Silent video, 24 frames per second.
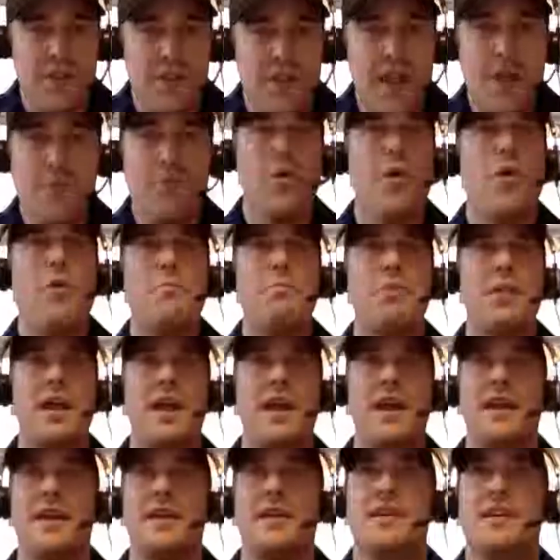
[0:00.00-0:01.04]
they role
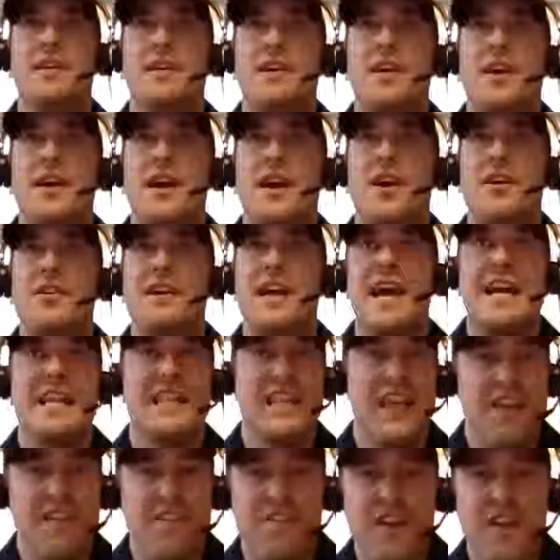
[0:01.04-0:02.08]
play. Okay,
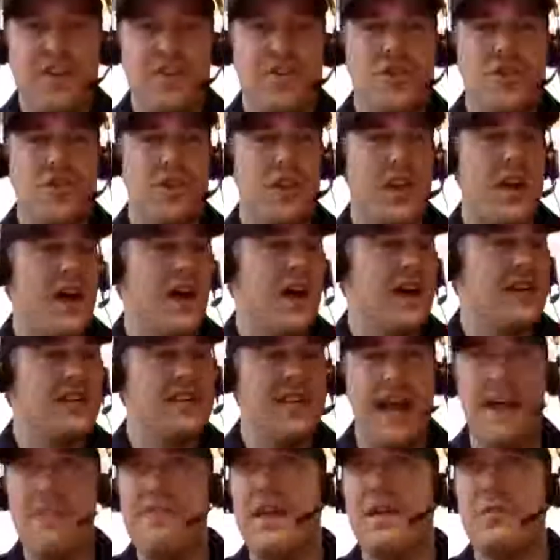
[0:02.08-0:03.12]
they visualize
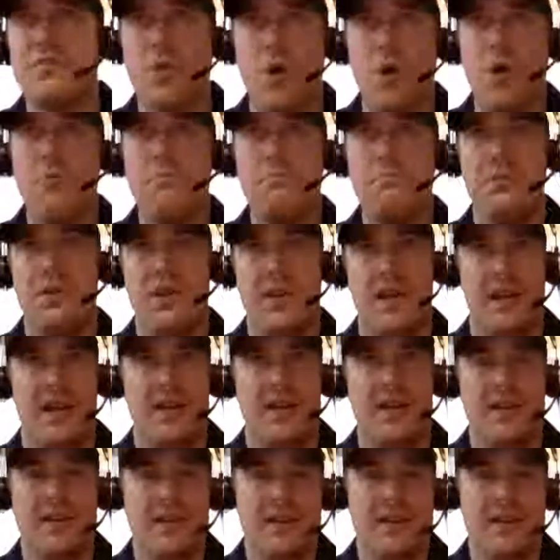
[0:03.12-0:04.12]
and they role play.